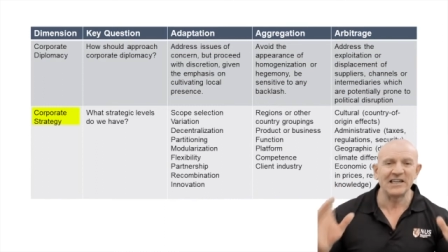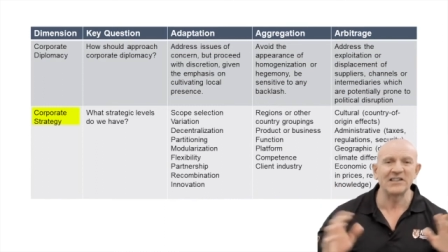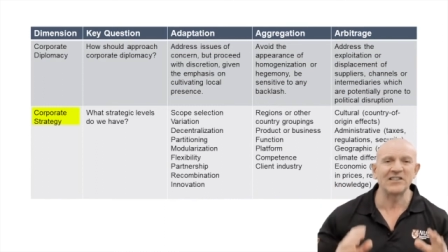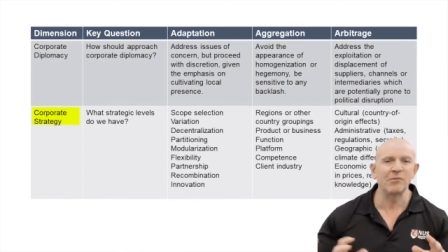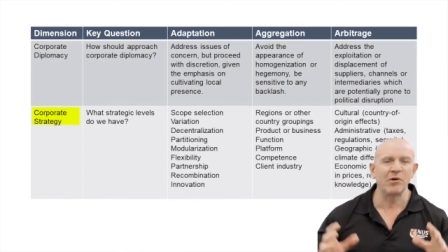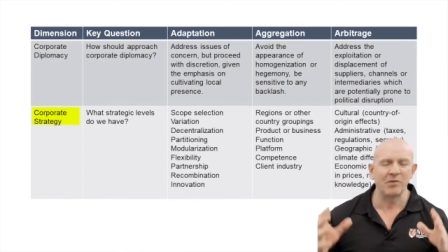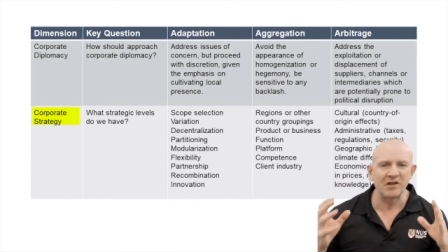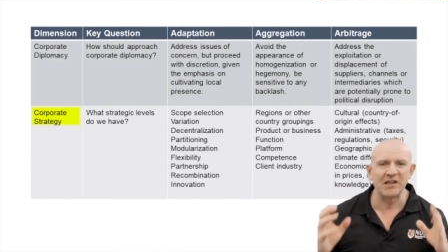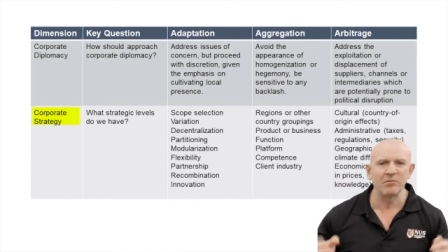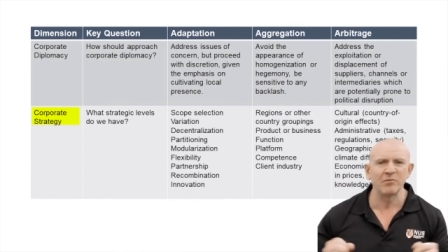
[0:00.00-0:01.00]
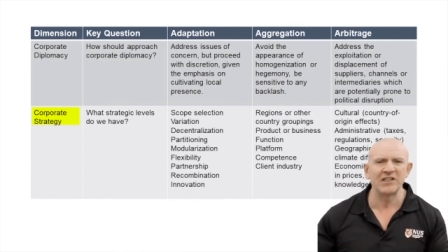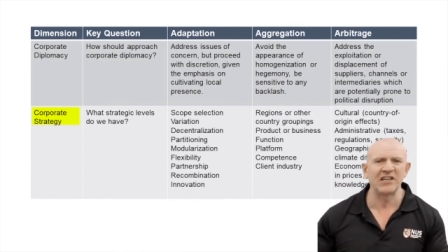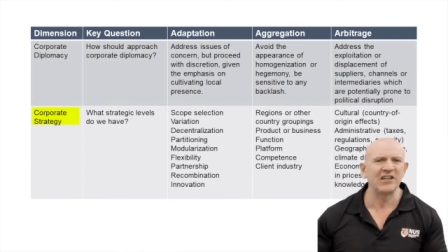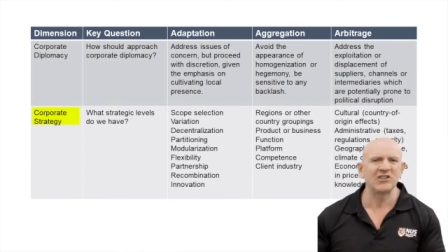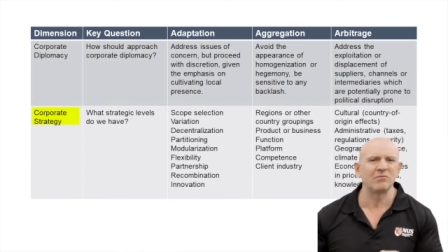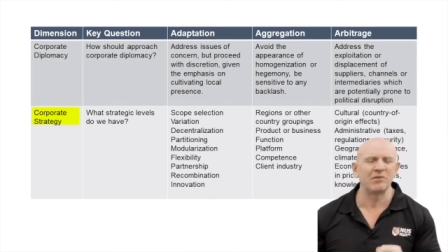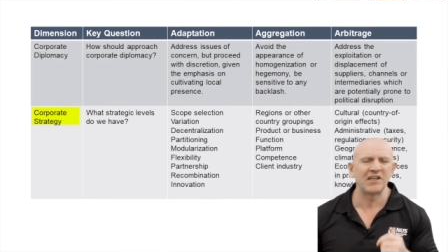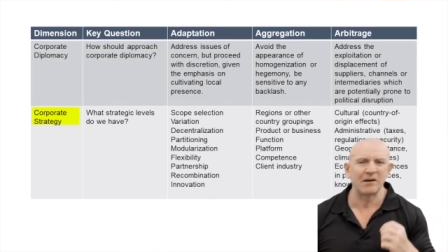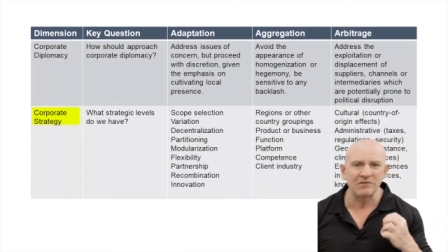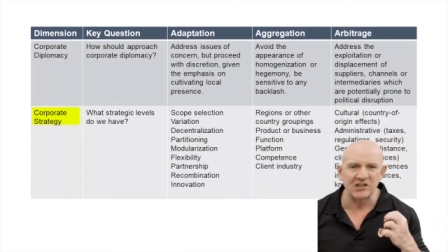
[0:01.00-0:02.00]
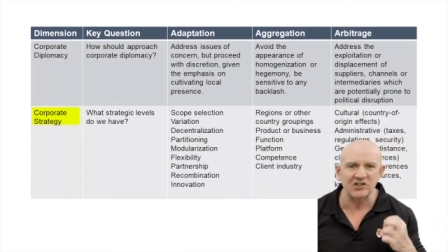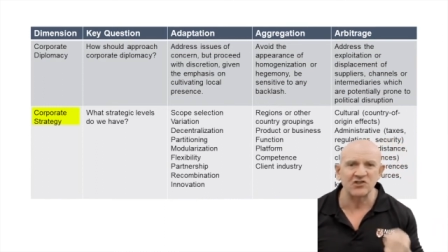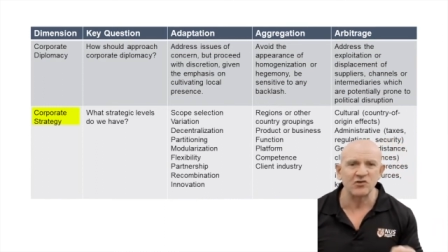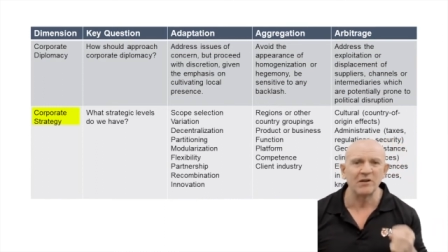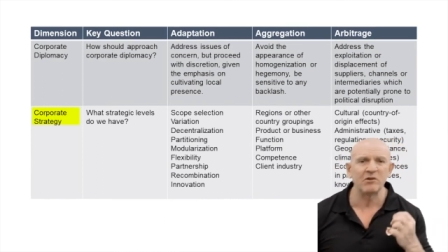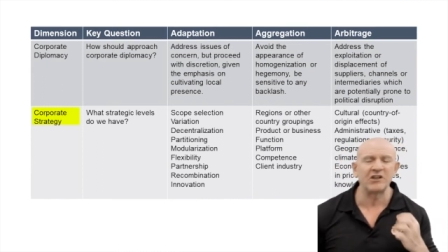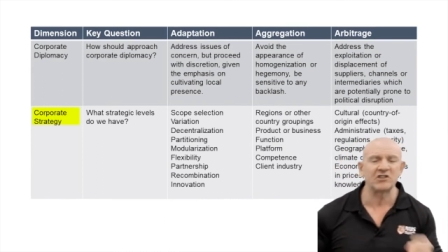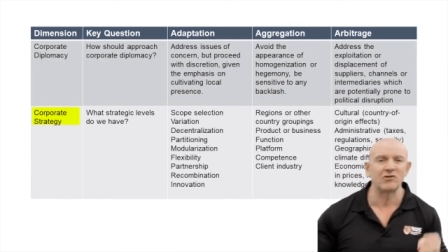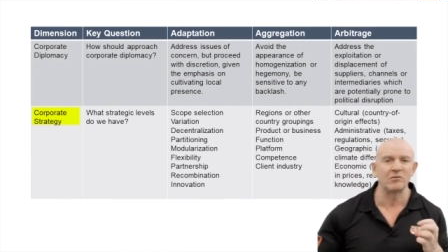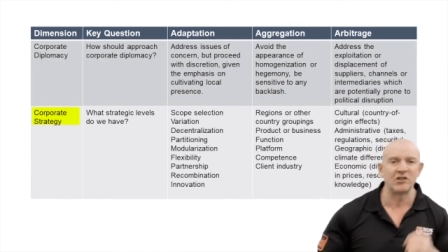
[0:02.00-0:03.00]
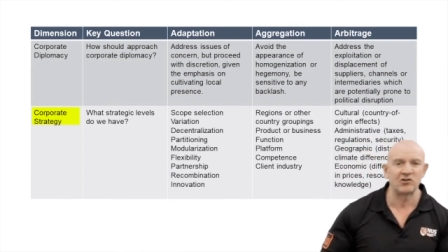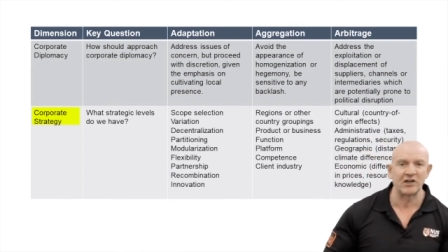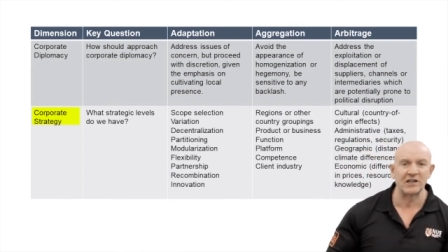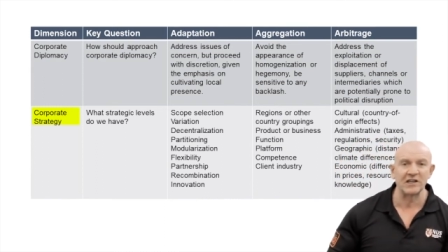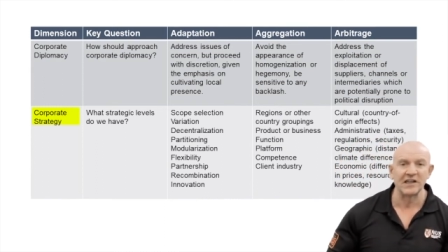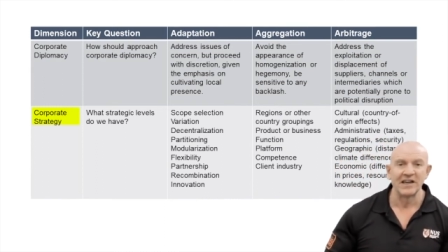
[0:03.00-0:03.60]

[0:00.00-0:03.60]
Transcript: is simple, but the implementation becomes extremely, extremely tricky.